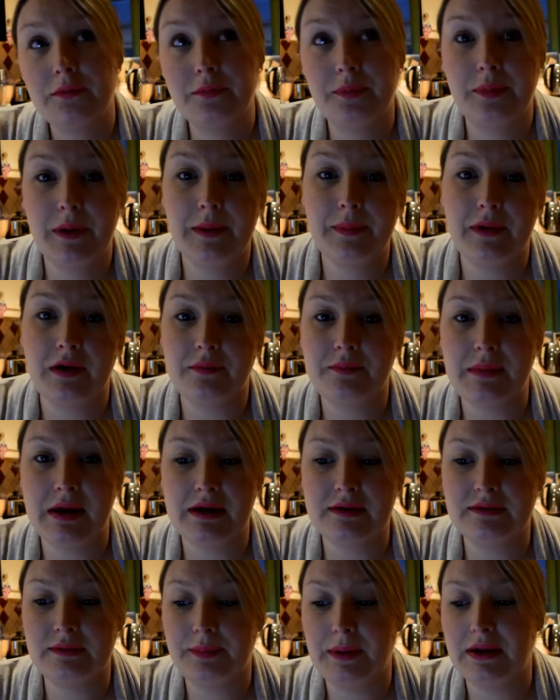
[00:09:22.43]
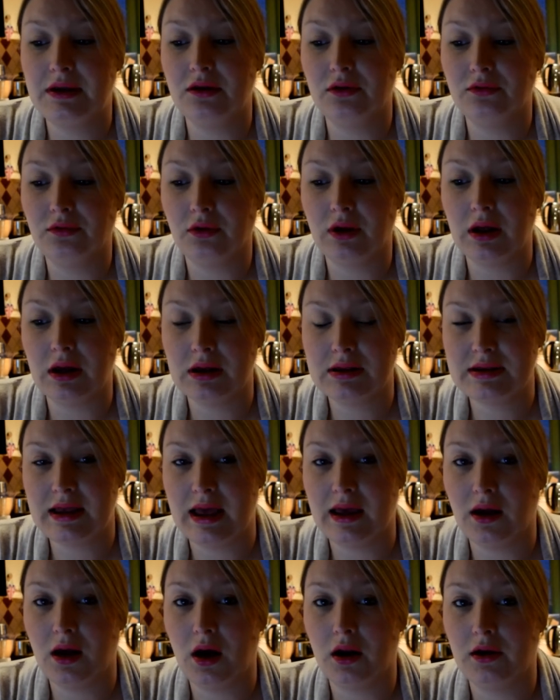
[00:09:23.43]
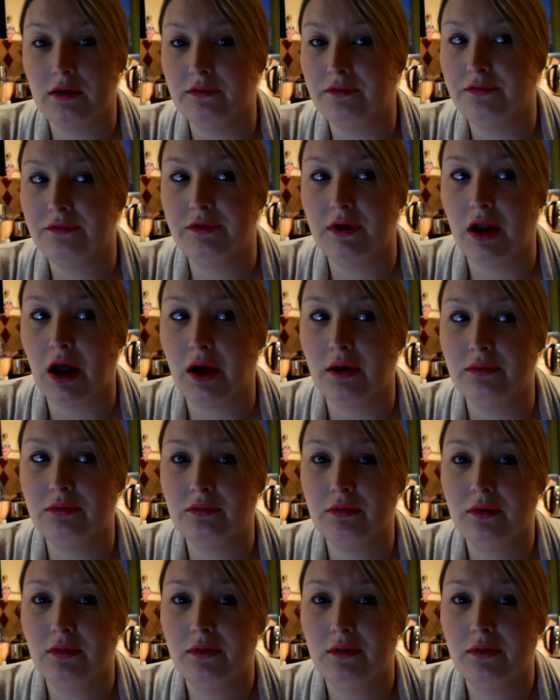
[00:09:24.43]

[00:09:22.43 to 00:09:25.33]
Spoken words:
people have mixed opinions on, it saying kind of, you know,